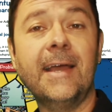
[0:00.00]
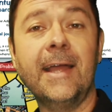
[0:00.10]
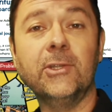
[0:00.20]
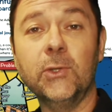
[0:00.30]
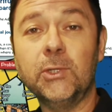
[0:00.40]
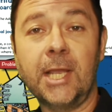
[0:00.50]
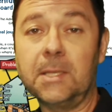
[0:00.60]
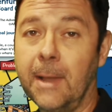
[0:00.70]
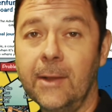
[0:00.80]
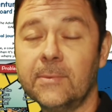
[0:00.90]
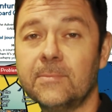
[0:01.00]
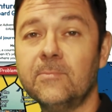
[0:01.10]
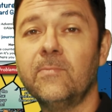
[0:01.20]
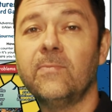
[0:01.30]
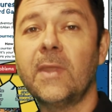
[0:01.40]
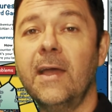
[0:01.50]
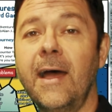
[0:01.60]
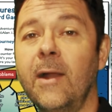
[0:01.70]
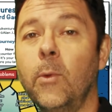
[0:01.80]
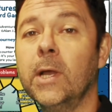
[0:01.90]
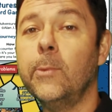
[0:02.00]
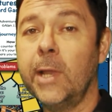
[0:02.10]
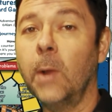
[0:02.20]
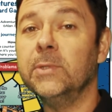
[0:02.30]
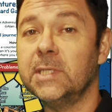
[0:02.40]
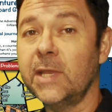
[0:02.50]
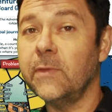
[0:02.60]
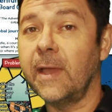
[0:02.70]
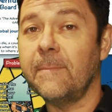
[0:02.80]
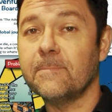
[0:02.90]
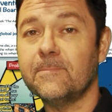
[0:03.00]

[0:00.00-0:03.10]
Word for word: and do check them out. And we, we hope to see you there.